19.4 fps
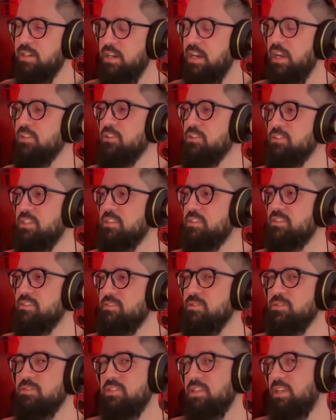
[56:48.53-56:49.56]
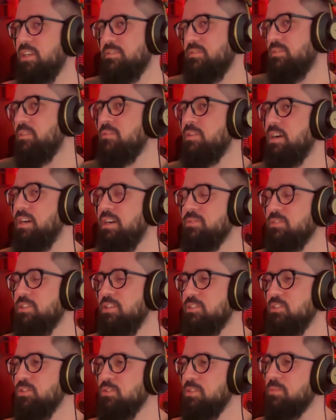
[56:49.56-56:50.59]
I know that you say well, I will
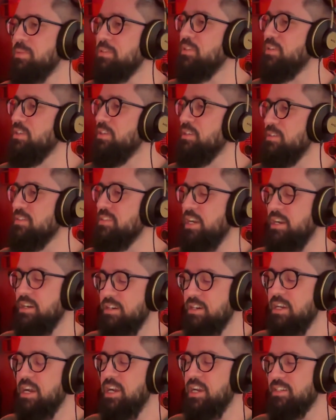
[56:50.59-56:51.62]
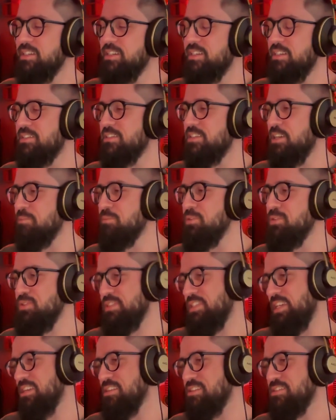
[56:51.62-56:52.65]
not use it, but there are kind of some use
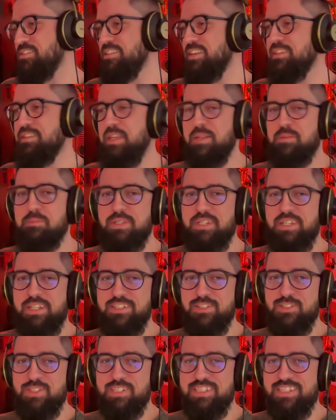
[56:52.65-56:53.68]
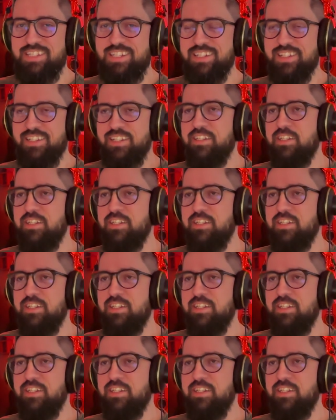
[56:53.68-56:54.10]
cases that can be interesting.